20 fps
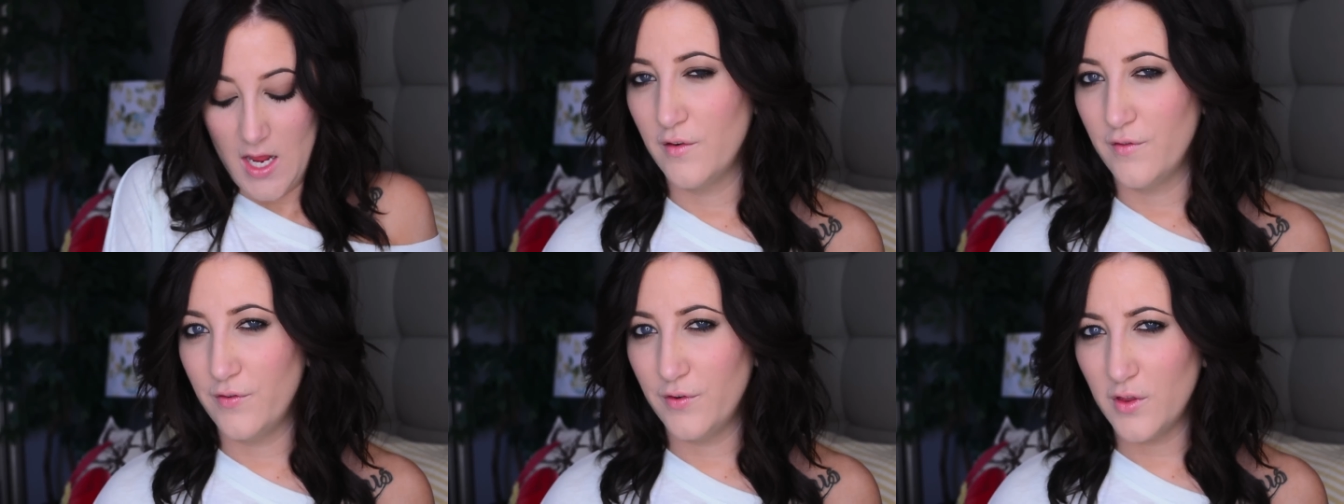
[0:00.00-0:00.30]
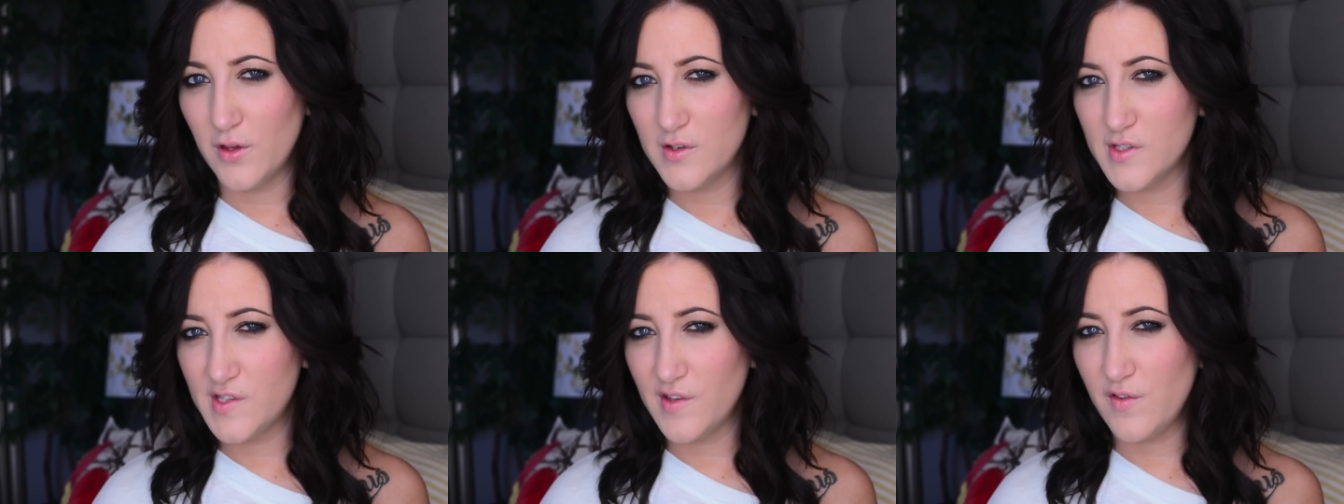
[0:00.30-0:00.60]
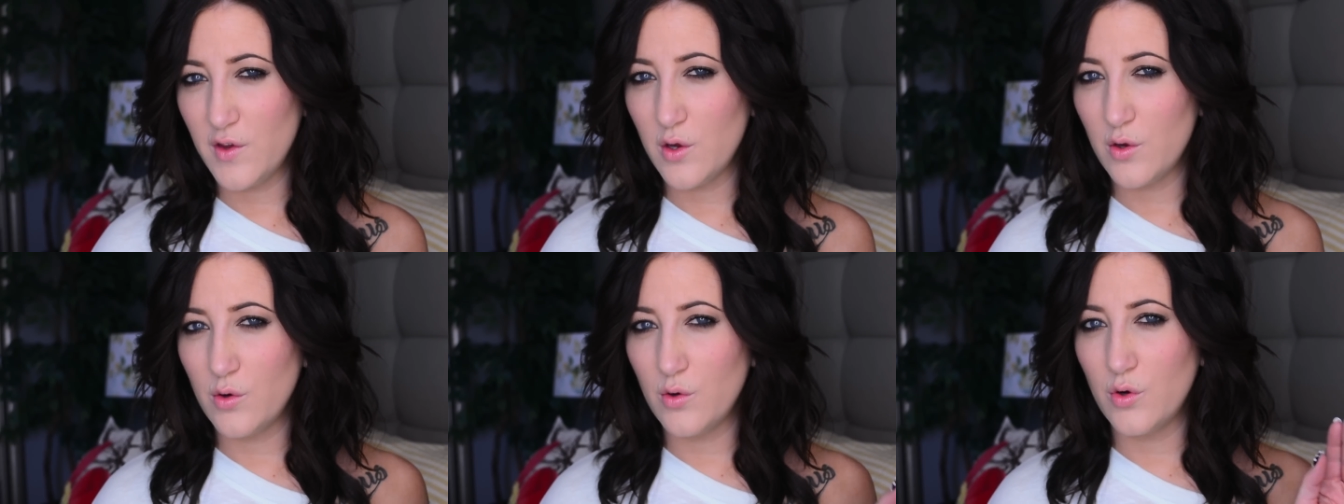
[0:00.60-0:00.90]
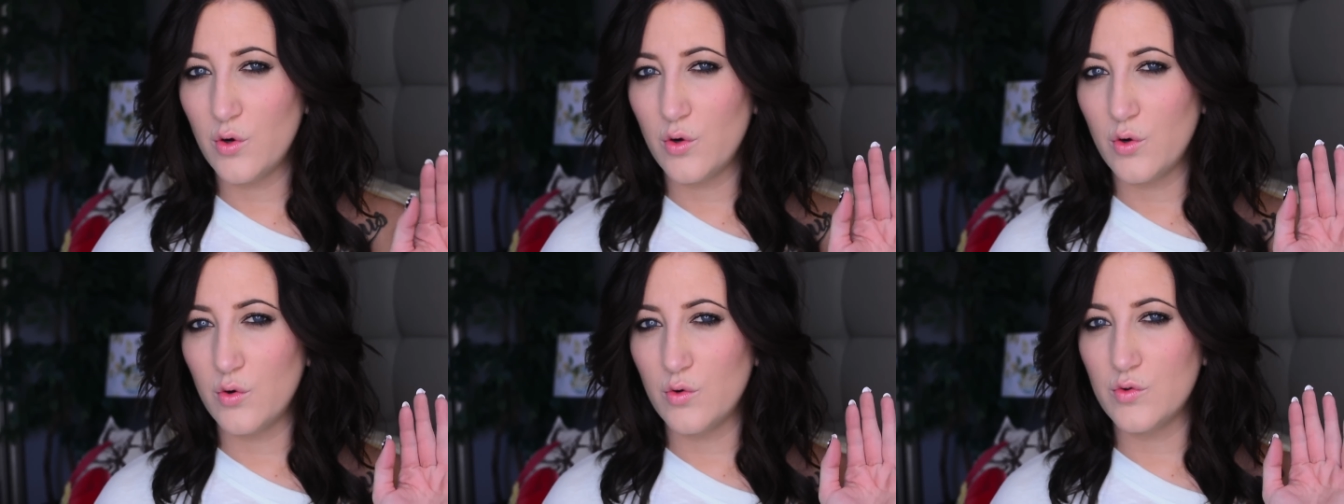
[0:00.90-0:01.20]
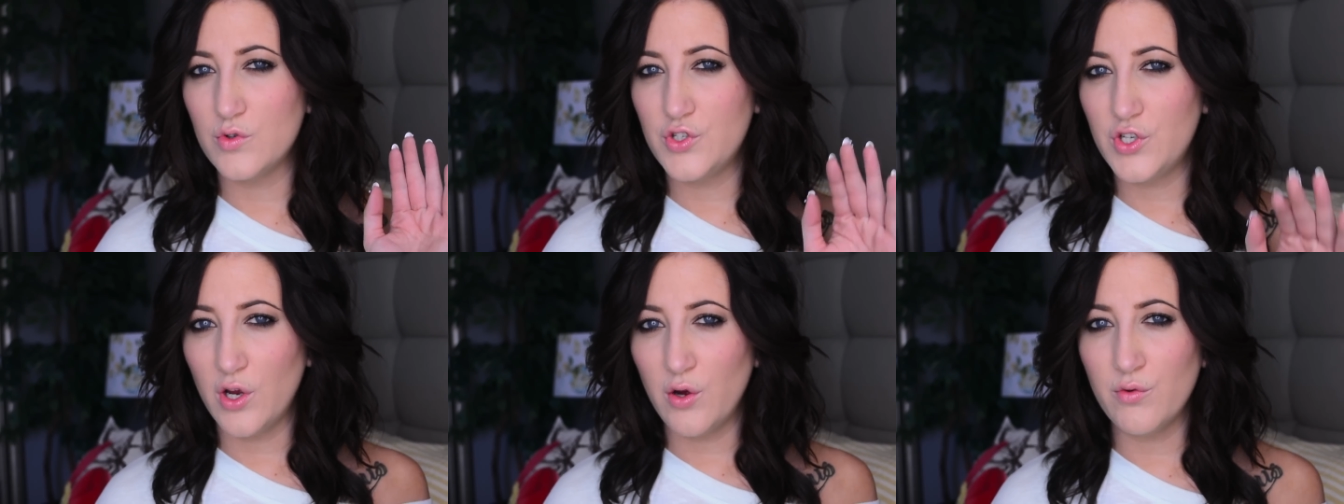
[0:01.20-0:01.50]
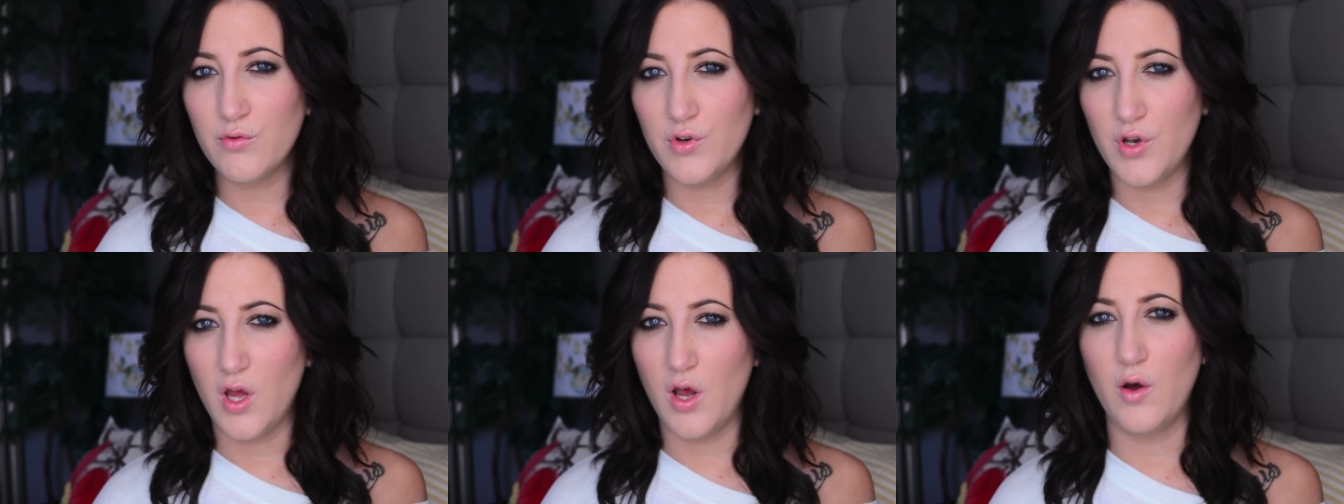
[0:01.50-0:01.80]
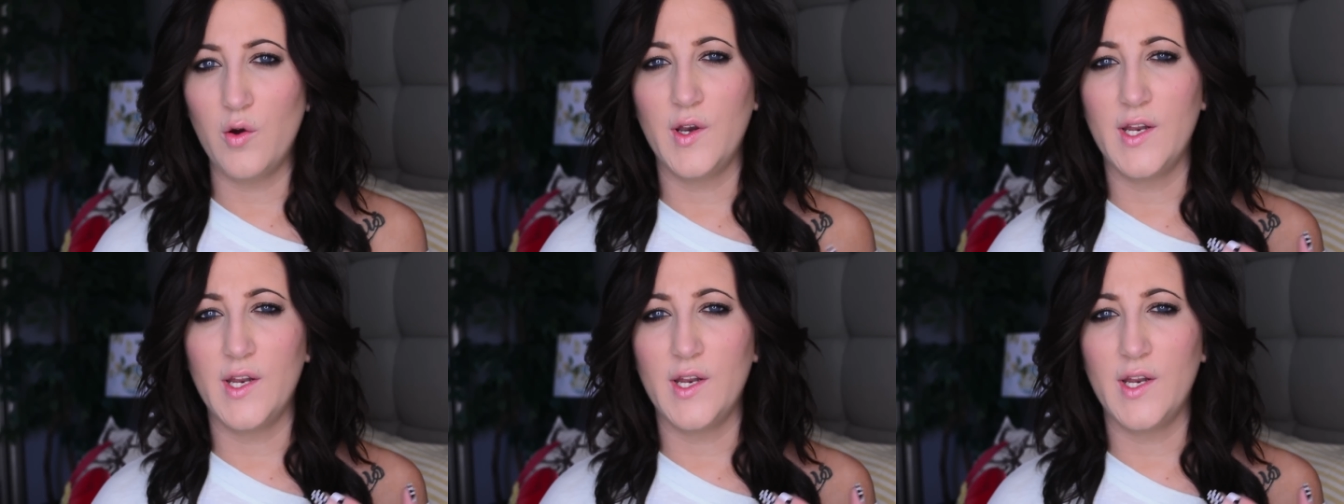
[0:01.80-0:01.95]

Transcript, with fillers: For those of you who don't know,